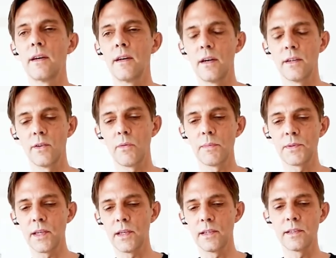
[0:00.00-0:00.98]
the
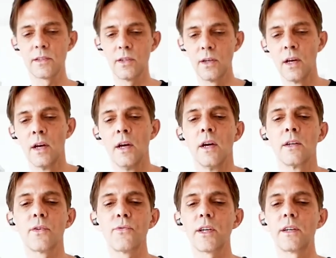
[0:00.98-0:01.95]
website to
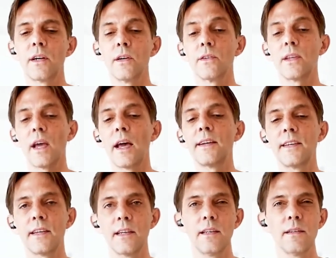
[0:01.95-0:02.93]
figure out the
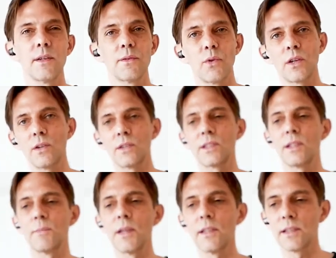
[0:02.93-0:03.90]
ideal and what looks the
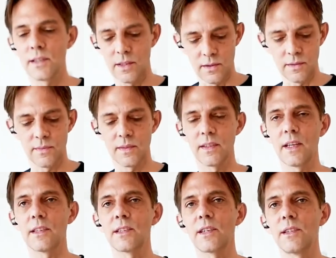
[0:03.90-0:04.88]
best. So
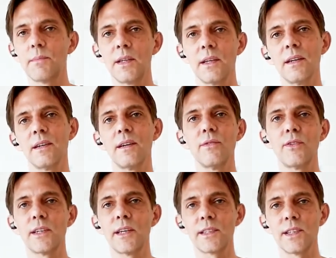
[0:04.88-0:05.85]
that's going to be a
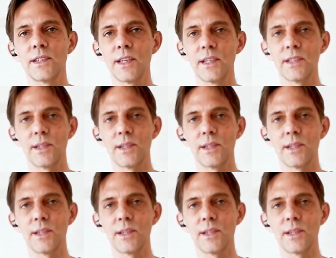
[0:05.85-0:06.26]
fun exercise.